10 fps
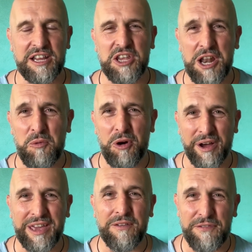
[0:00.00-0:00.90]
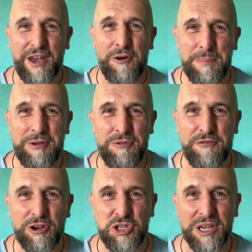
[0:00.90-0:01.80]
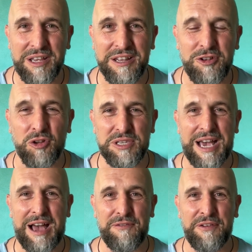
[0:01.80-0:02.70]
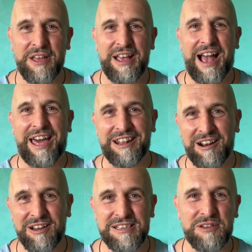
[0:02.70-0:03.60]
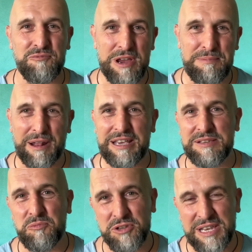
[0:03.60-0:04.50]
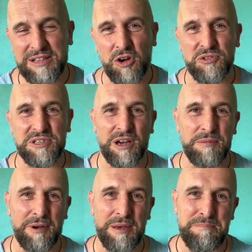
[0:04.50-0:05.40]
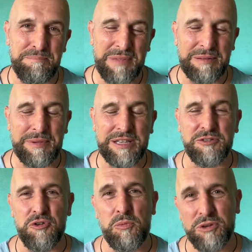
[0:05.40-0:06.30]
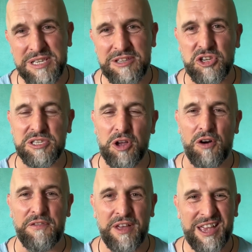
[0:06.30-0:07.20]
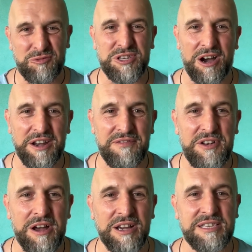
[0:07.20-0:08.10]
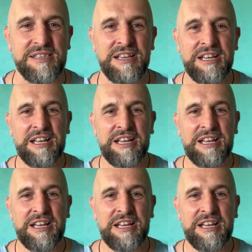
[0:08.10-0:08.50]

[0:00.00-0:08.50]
And you know what? It felt a bit refreshing not to have analysing replays and was he onside by a millimetre or was he just off? It was kind of nice.